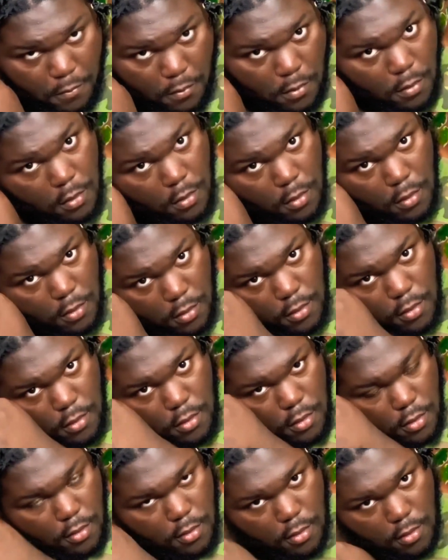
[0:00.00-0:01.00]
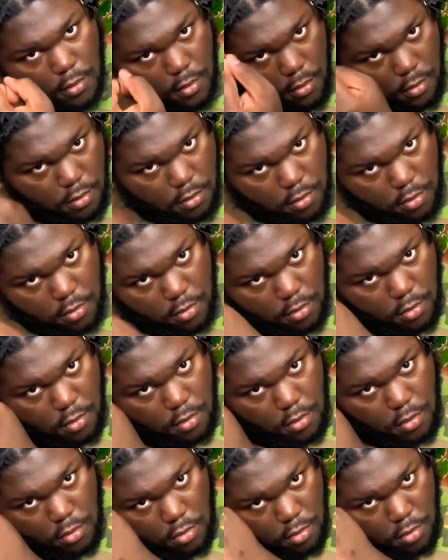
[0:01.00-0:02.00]
So I be trying to
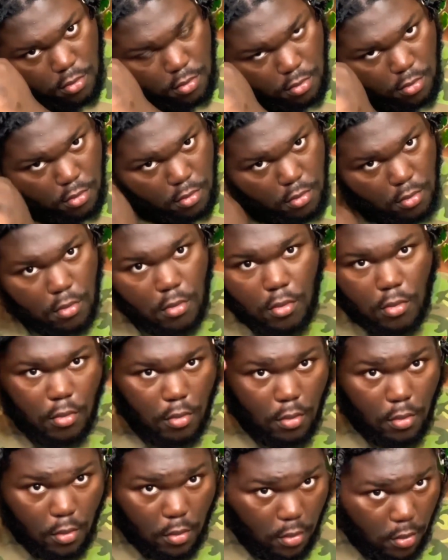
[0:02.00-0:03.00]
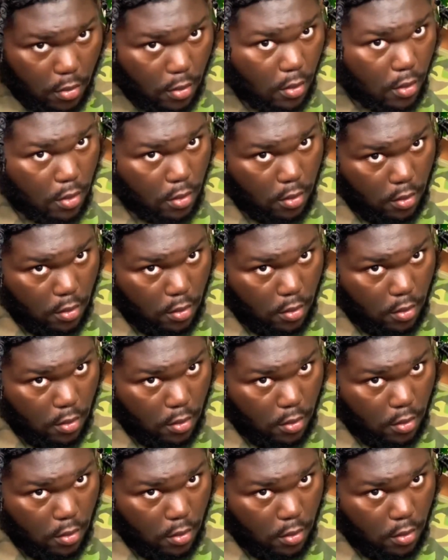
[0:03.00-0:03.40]
stretch as much as I